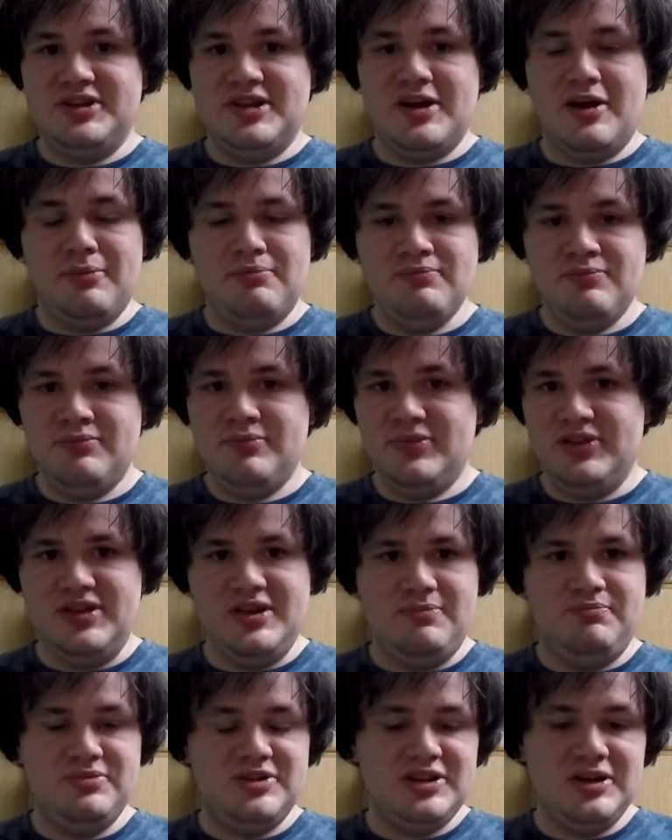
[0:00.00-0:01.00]

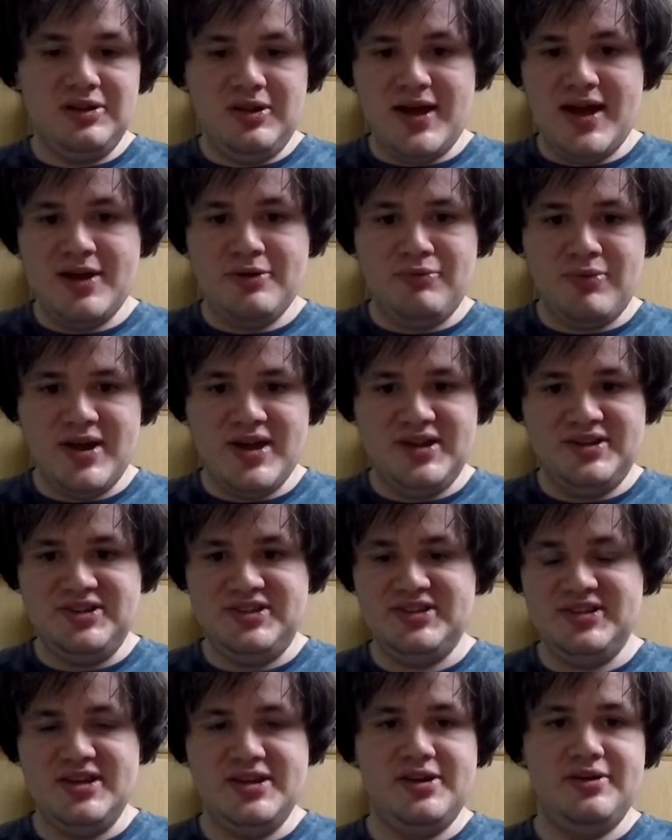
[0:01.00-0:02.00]
the decline
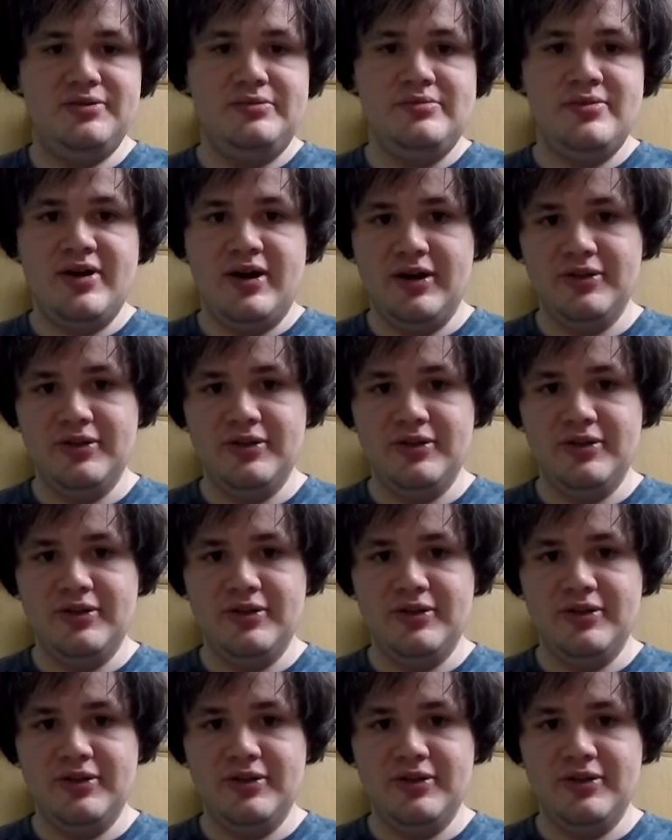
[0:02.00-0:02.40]
rates in